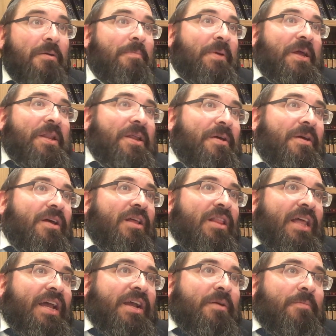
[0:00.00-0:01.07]
but
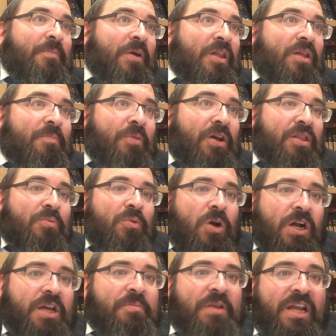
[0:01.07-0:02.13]
like by the
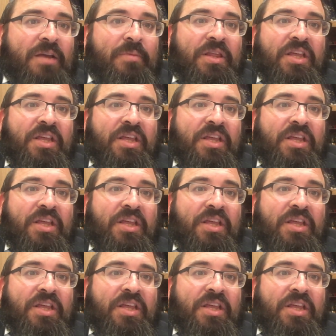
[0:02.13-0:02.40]
Moroccan Minhagim,